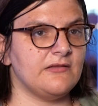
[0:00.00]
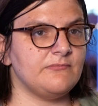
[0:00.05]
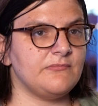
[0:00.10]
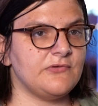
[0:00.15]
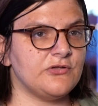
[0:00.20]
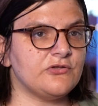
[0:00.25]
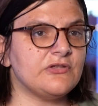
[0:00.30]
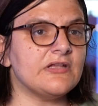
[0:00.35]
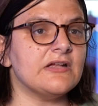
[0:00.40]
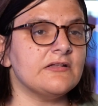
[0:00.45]

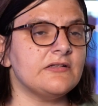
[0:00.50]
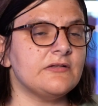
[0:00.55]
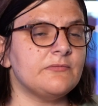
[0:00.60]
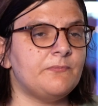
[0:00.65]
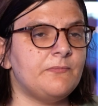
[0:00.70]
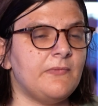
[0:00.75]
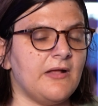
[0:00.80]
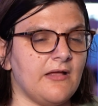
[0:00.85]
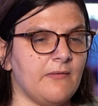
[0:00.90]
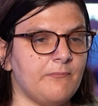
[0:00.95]
mutant
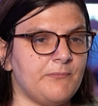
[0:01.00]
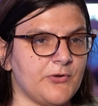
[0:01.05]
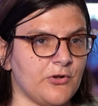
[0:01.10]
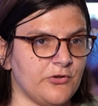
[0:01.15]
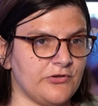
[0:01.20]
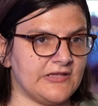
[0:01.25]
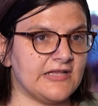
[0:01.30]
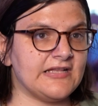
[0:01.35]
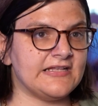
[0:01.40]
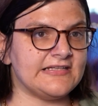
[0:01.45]

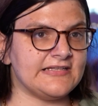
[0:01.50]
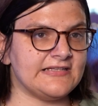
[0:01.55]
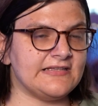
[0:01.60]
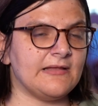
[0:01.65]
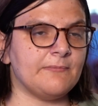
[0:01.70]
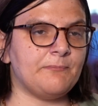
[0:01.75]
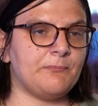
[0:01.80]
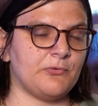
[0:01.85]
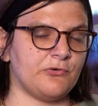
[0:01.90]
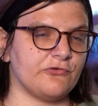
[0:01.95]
protein in
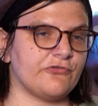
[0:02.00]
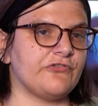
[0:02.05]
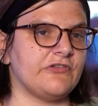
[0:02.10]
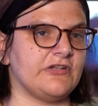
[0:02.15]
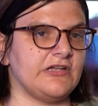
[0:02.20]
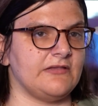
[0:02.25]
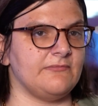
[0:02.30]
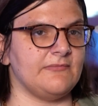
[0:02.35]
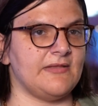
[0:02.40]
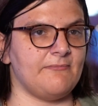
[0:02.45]
the
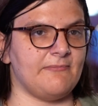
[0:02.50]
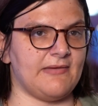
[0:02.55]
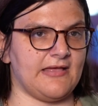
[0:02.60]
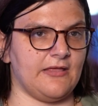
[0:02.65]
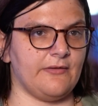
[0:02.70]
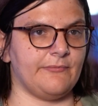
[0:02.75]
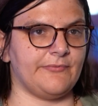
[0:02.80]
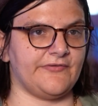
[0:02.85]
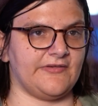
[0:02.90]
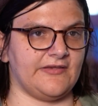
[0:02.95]
post-treatment
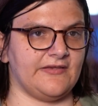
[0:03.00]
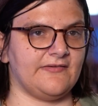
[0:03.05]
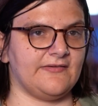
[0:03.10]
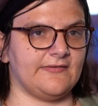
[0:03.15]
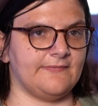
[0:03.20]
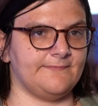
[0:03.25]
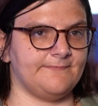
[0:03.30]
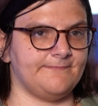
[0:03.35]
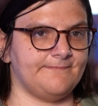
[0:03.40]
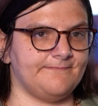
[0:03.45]
biopsies.